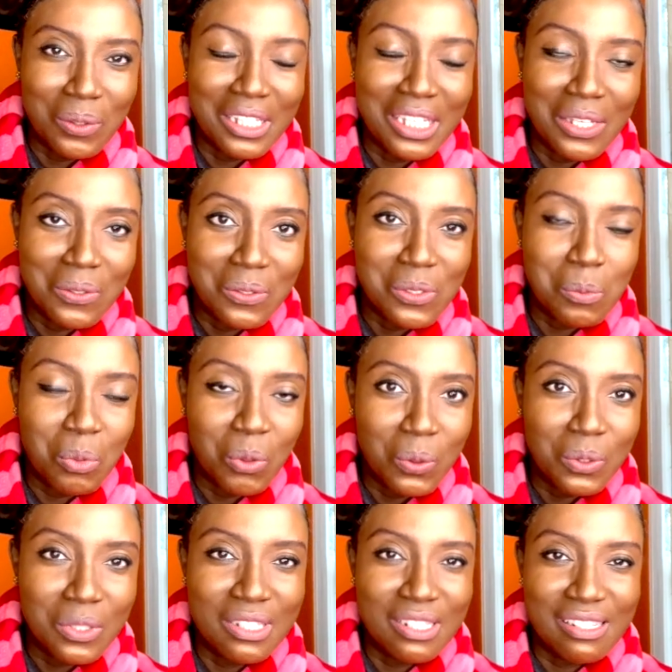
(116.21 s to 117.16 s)
Leo's
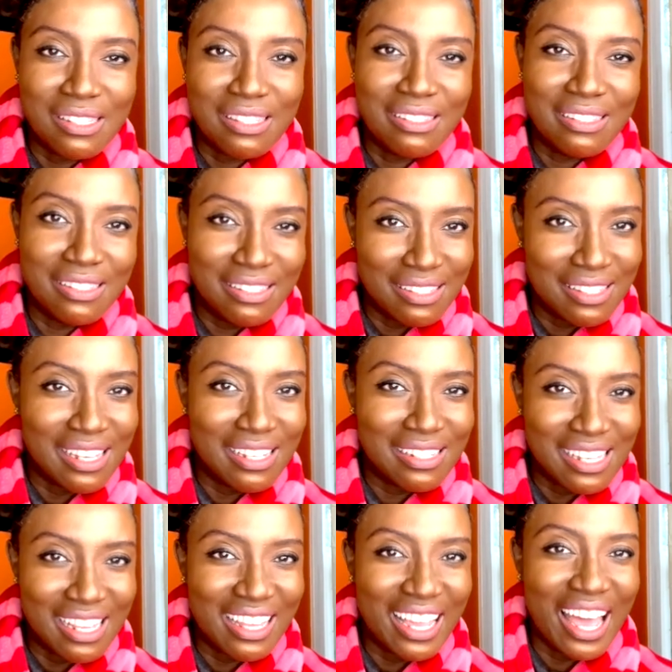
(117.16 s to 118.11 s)
bold in the
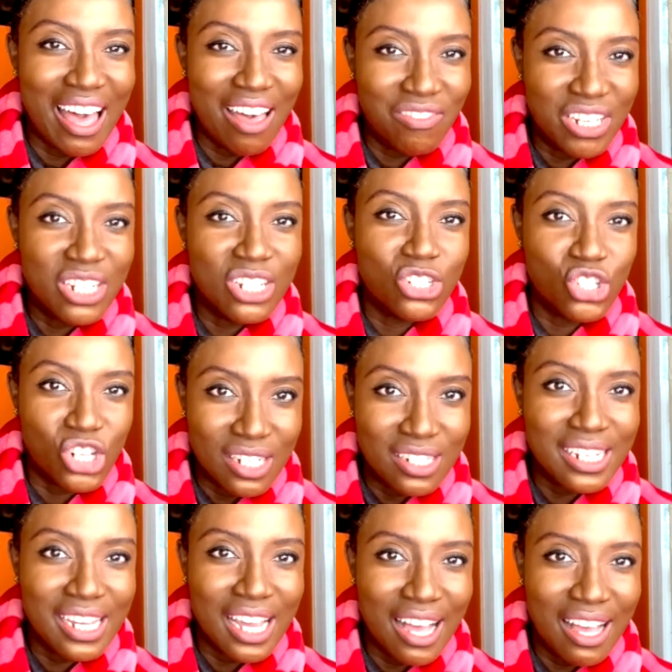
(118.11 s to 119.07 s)
sense that they have an
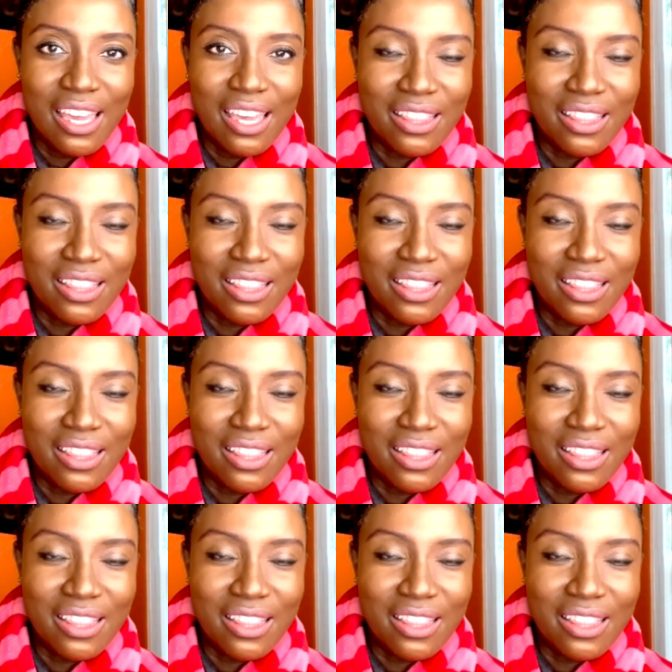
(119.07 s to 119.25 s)
agenda